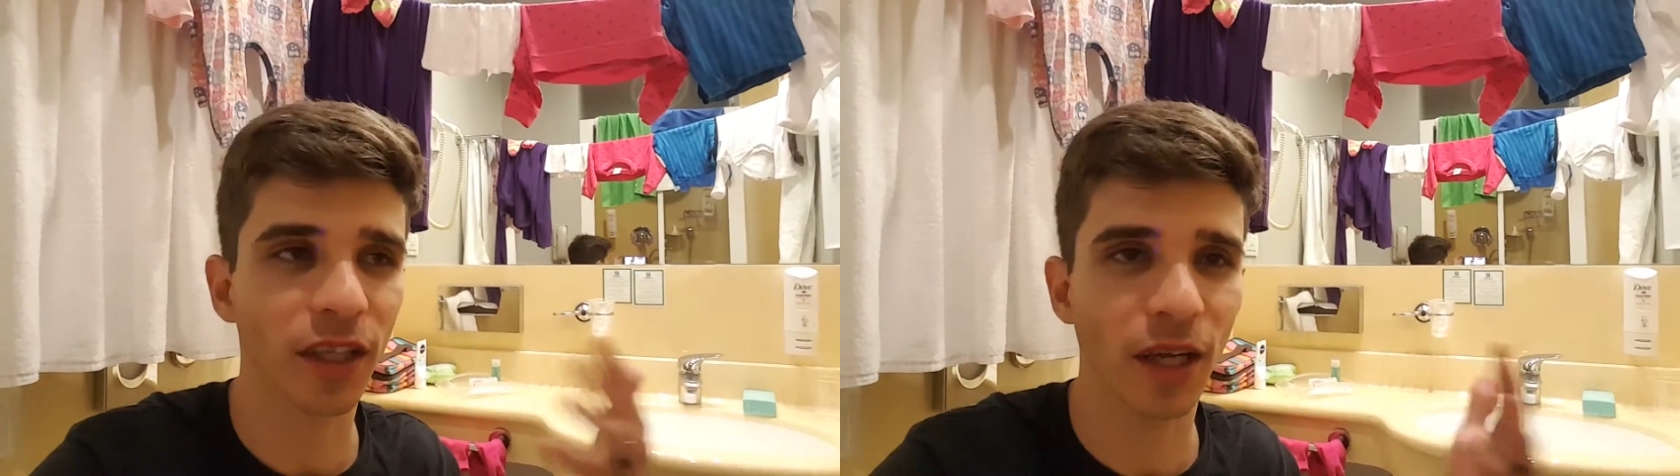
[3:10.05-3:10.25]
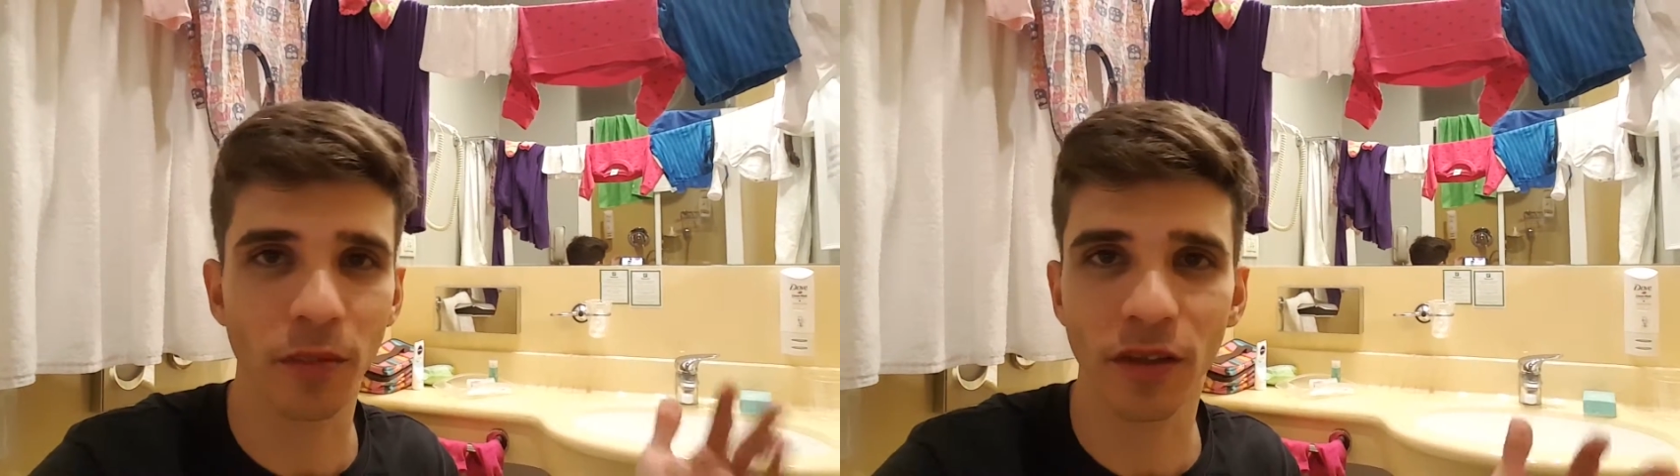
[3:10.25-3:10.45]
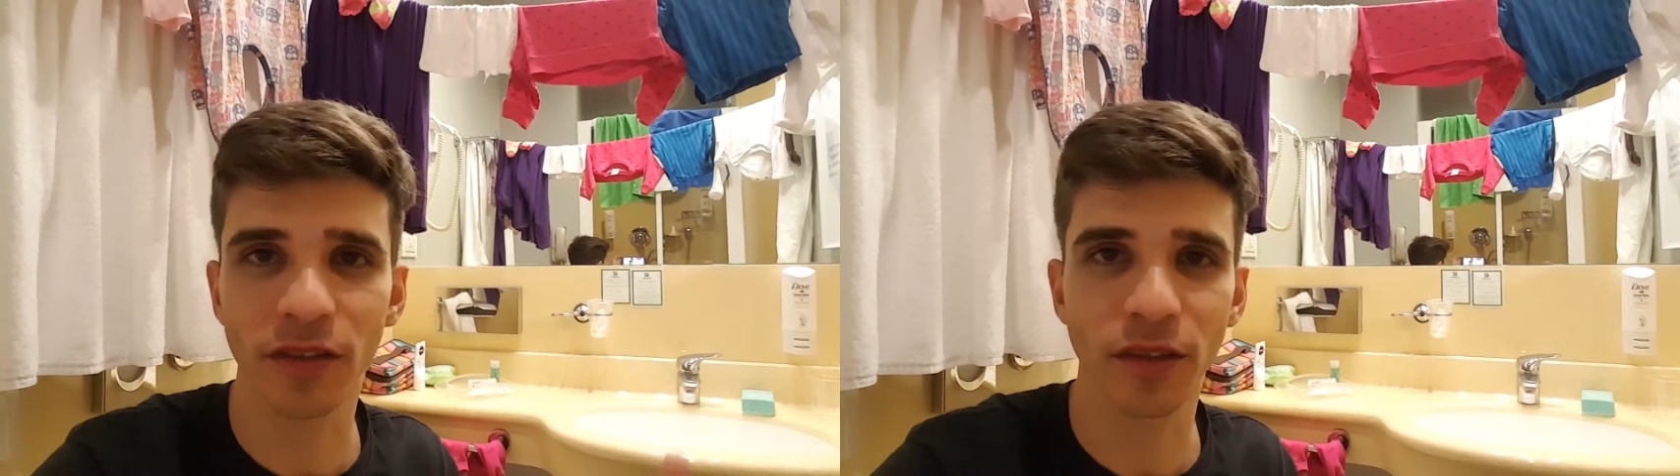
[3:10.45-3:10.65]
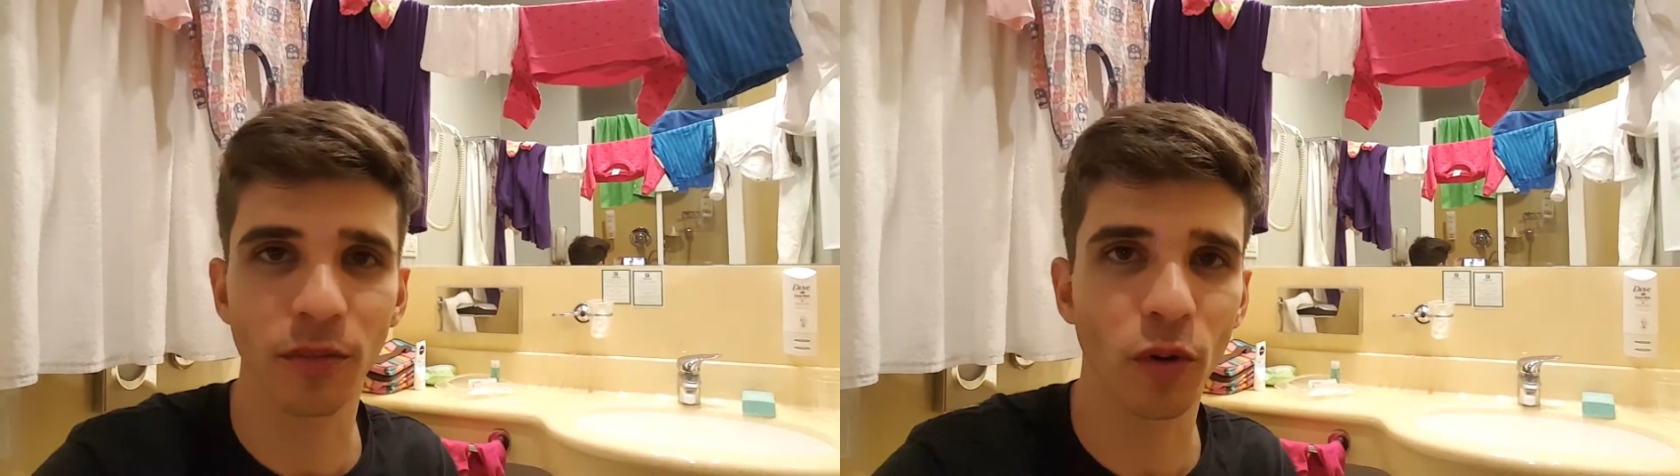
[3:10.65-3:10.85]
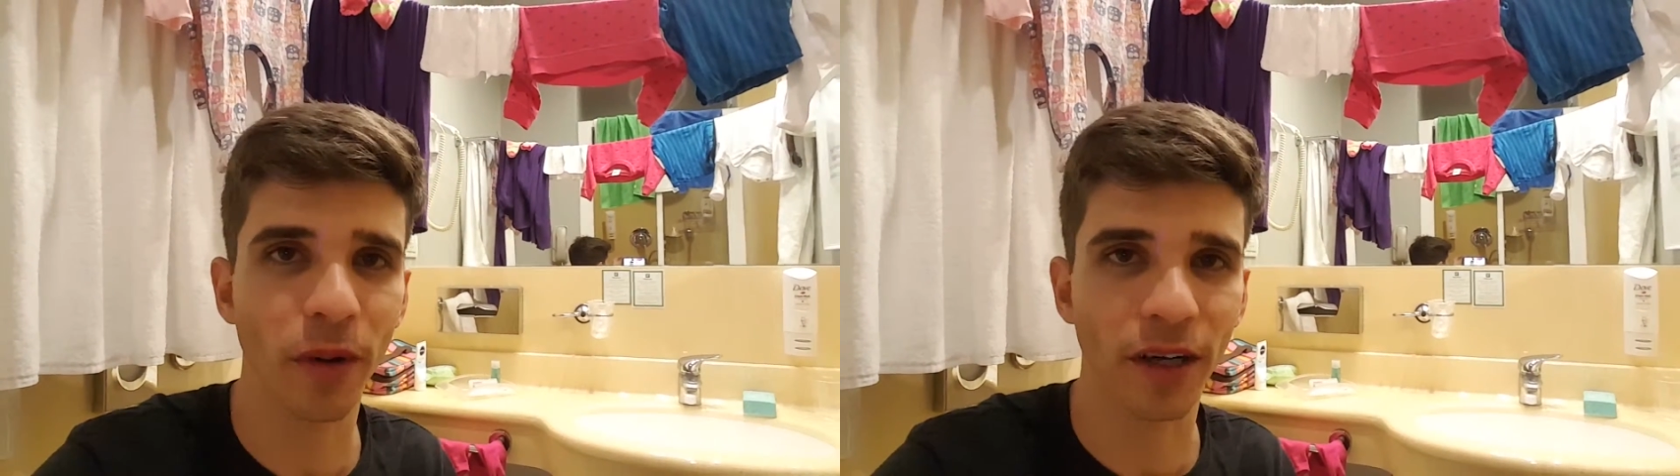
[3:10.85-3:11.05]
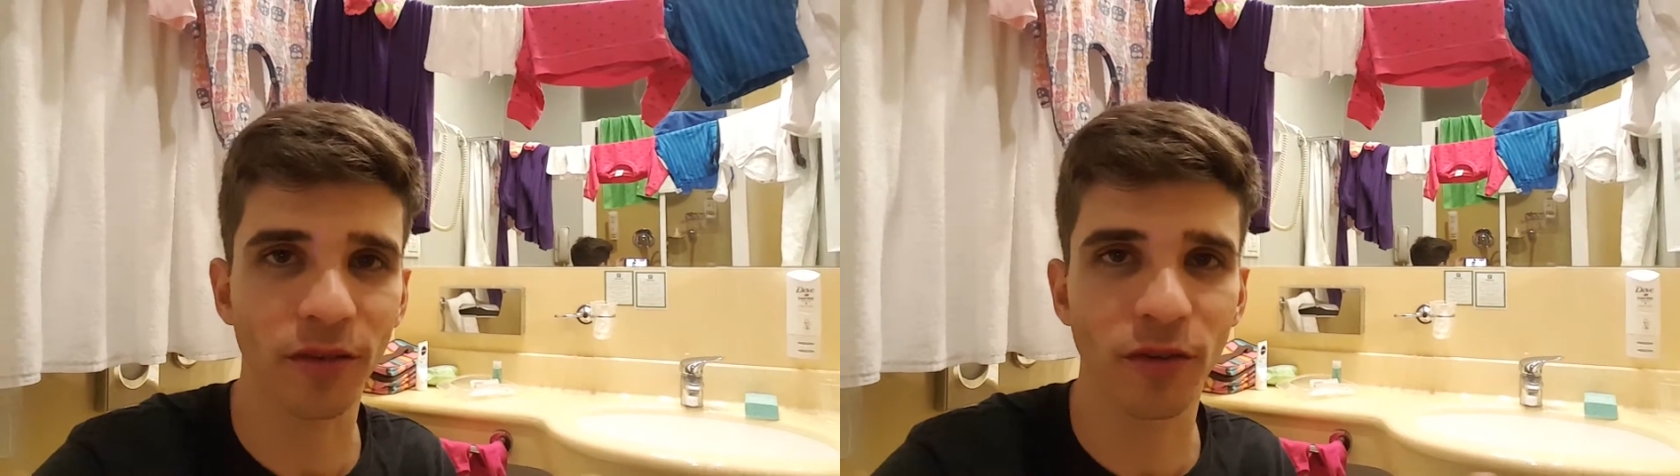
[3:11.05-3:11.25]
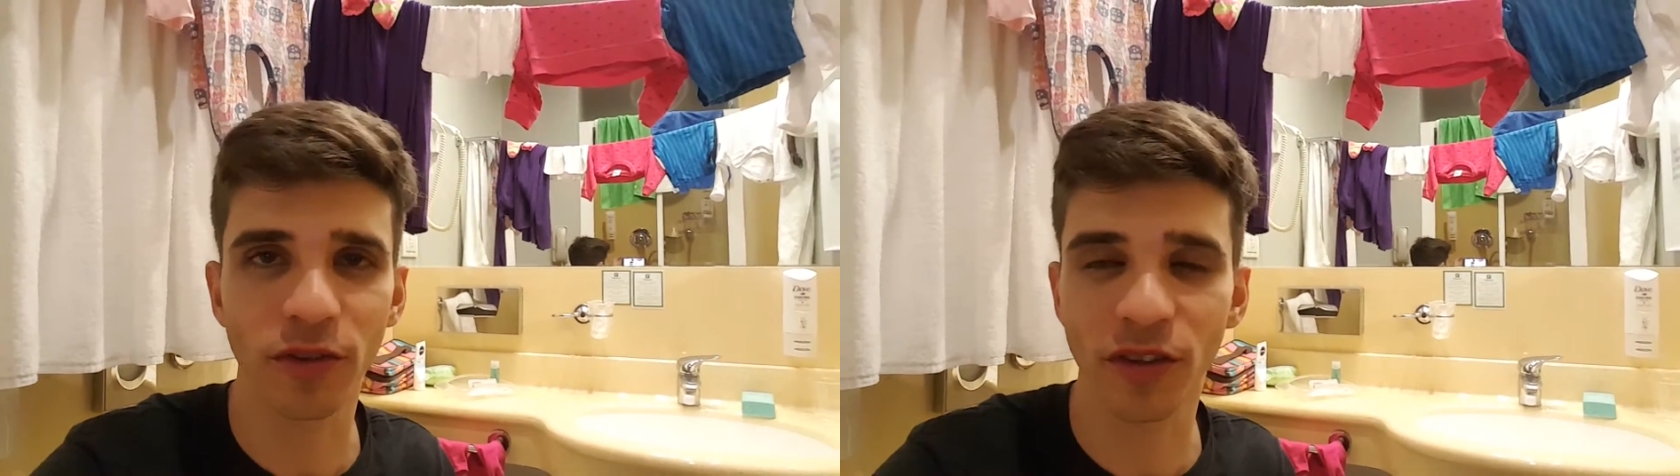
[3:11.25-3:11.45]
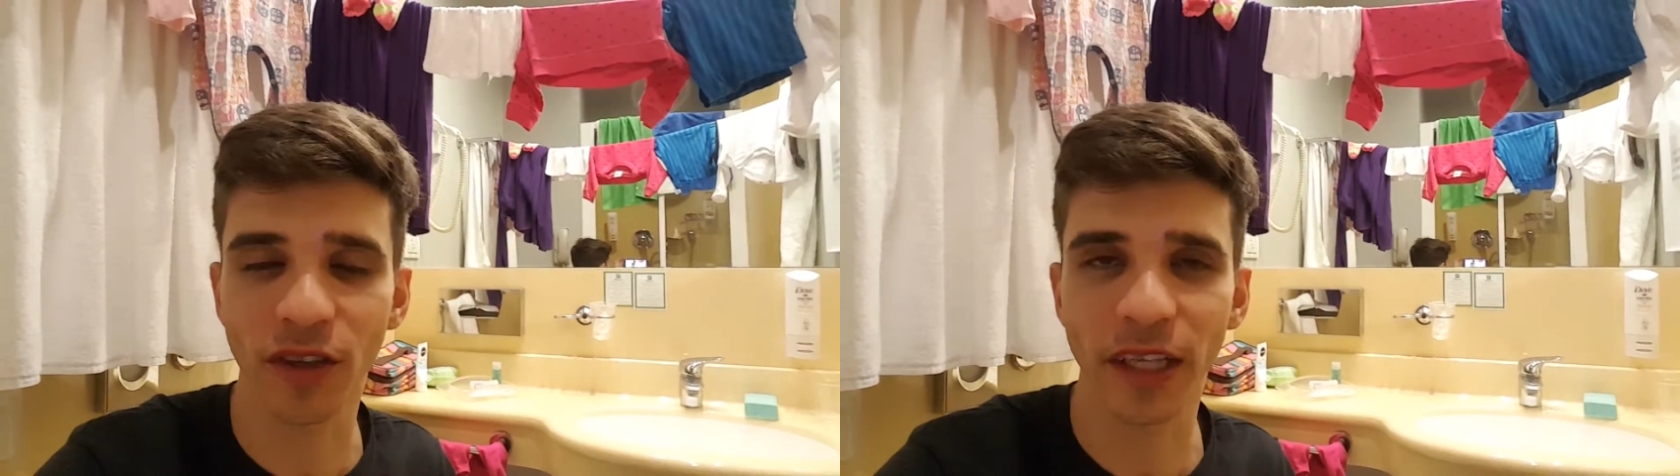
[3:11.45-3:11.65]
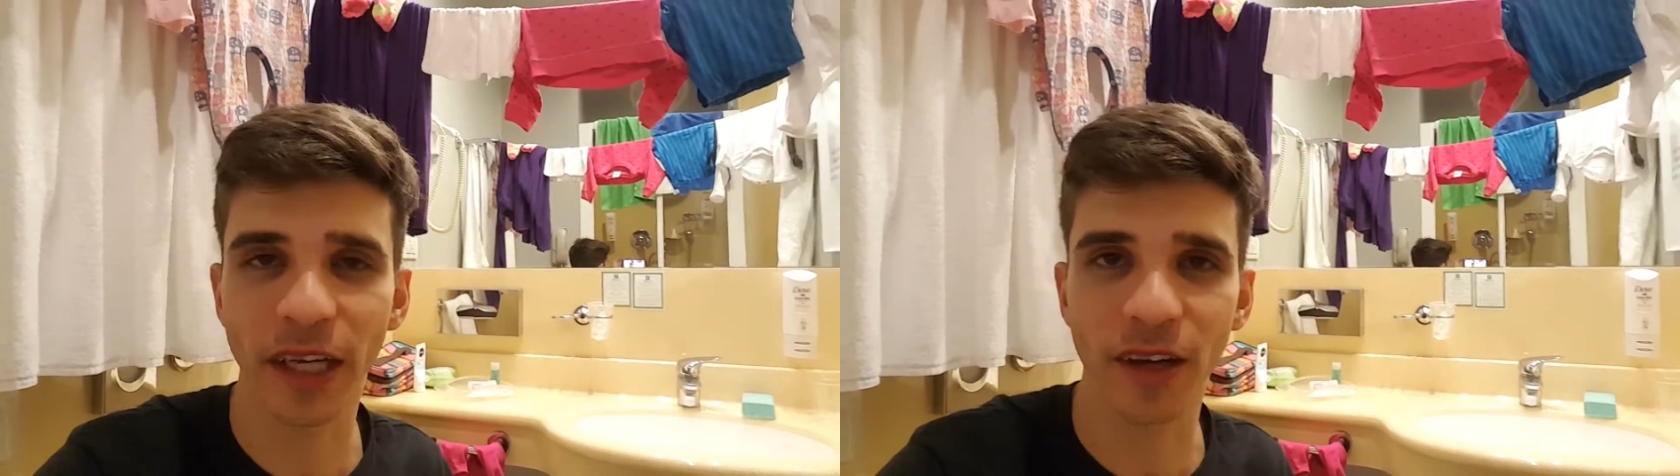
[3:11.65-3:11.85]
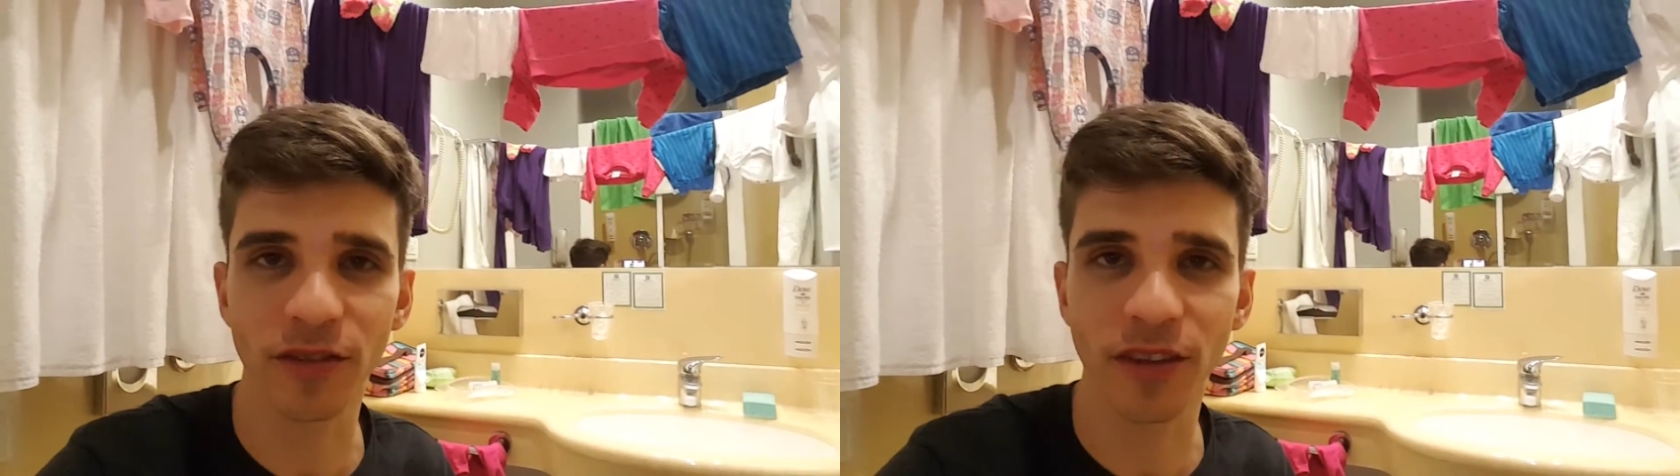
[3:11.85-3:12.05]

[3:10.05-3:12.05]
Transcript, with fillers: cameras and more microphones and all that kind of